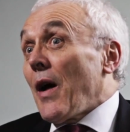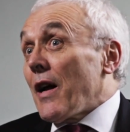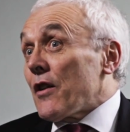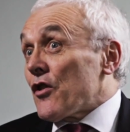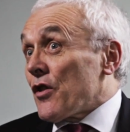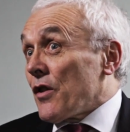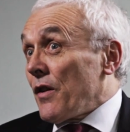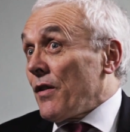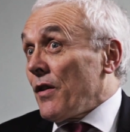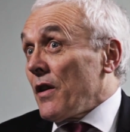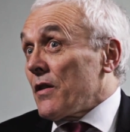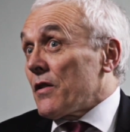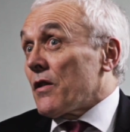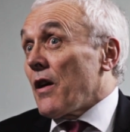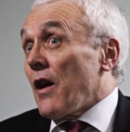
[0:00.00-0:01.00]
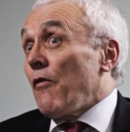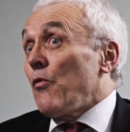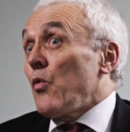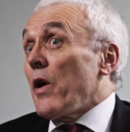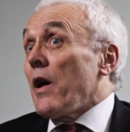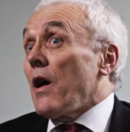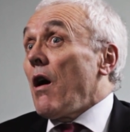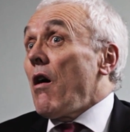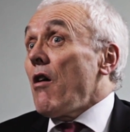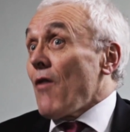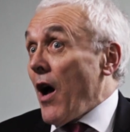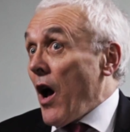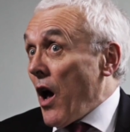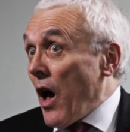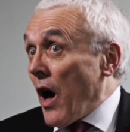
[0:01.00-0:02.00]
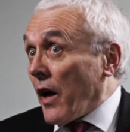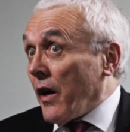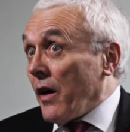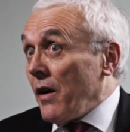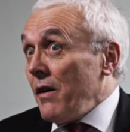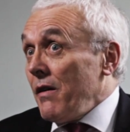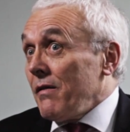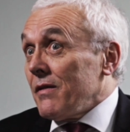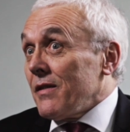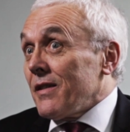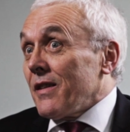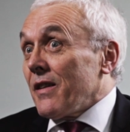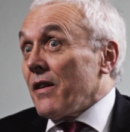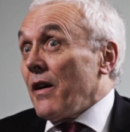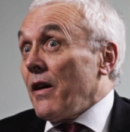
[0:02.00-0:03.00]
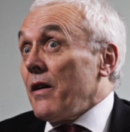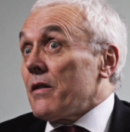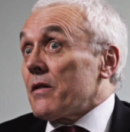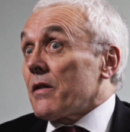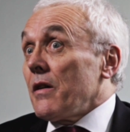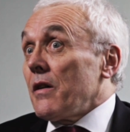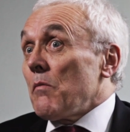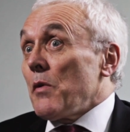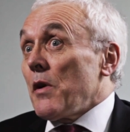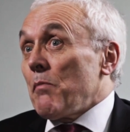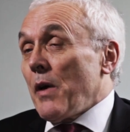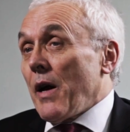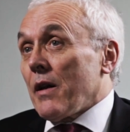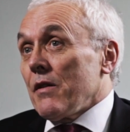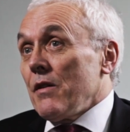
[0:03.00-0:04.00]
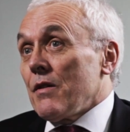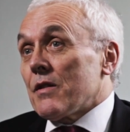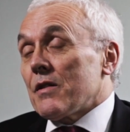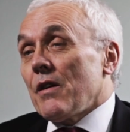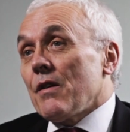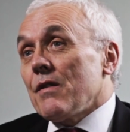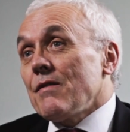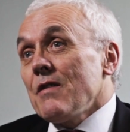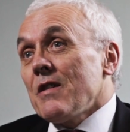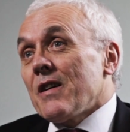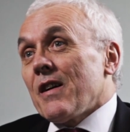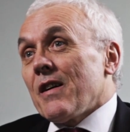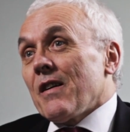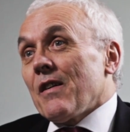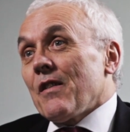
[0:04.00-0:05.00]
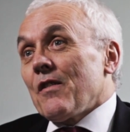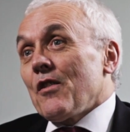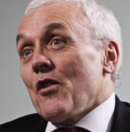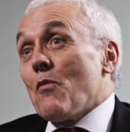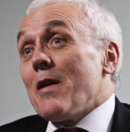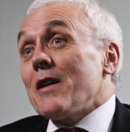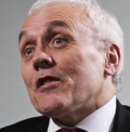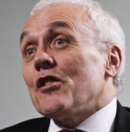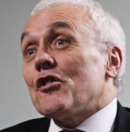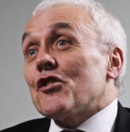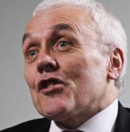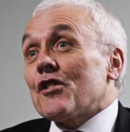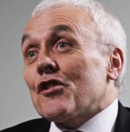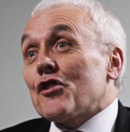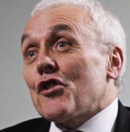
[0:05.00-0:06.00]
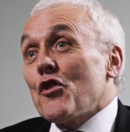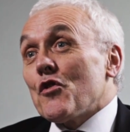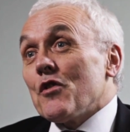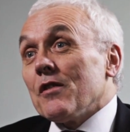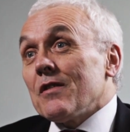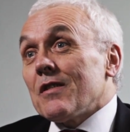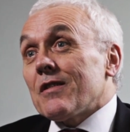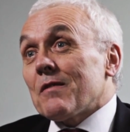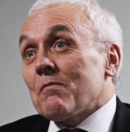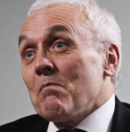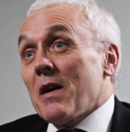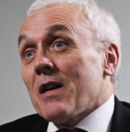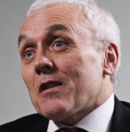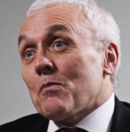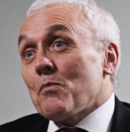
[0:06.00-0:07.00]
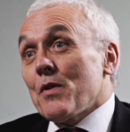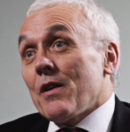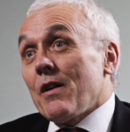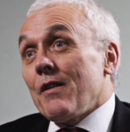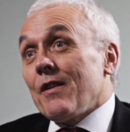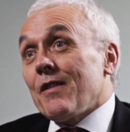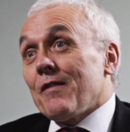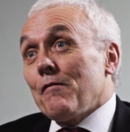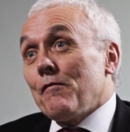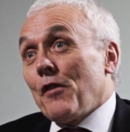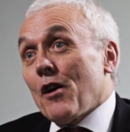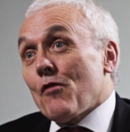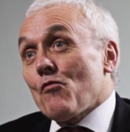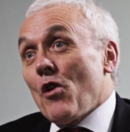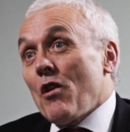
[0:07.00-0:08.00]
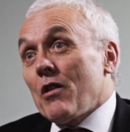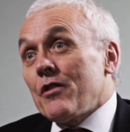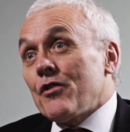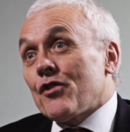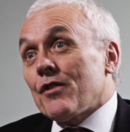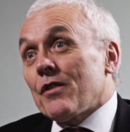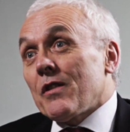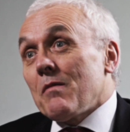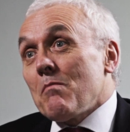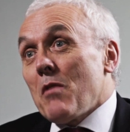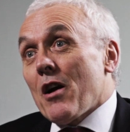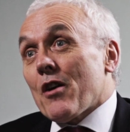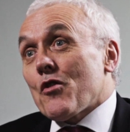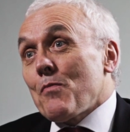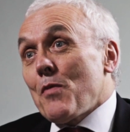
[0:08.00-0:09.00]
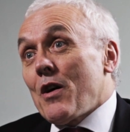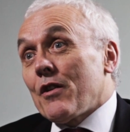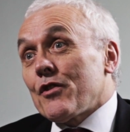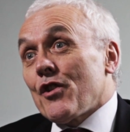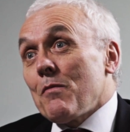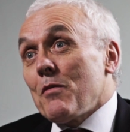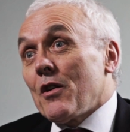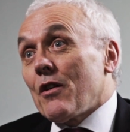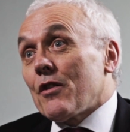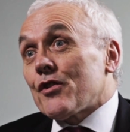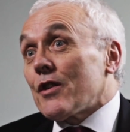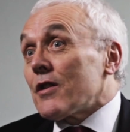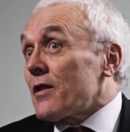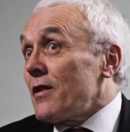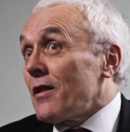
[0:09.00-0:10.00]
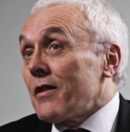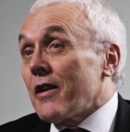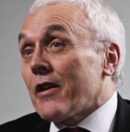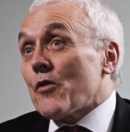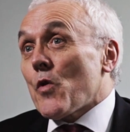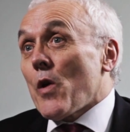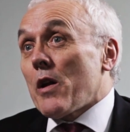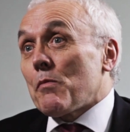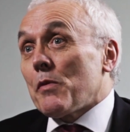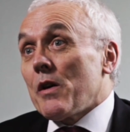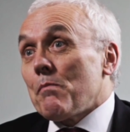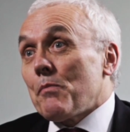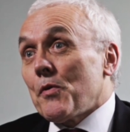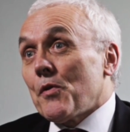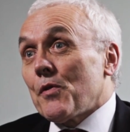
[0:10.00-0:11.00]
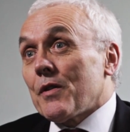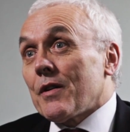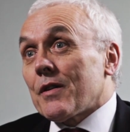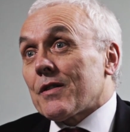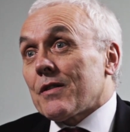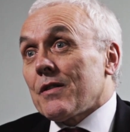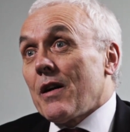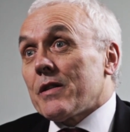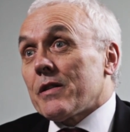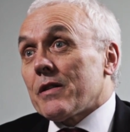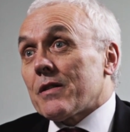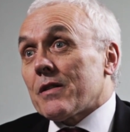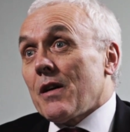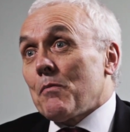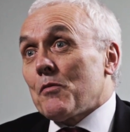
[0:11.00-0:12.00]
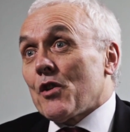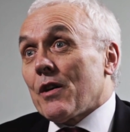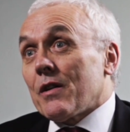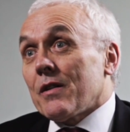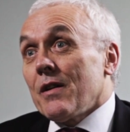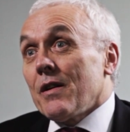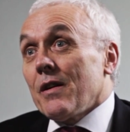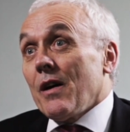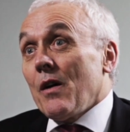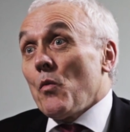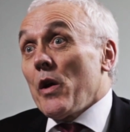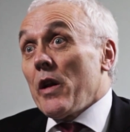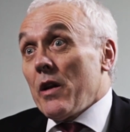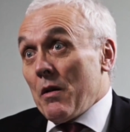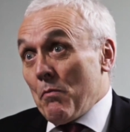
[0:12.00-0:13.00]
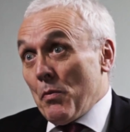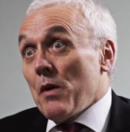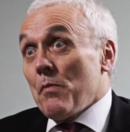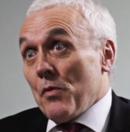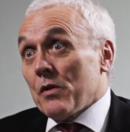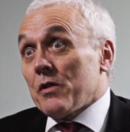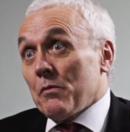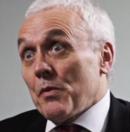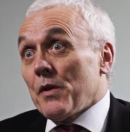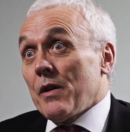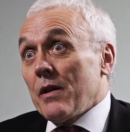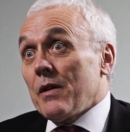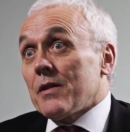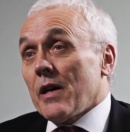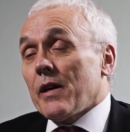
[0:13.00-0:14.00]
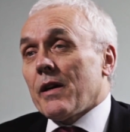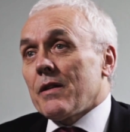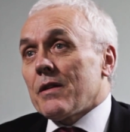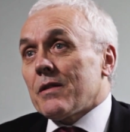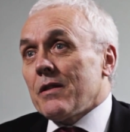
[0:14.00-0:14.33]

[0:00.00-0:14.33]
actually things, if we are unlucky, it's going to be bad news. So your message to students must be virology, microbiology, immunology is still an incredibly important and exciting subject, and we need people to be taking this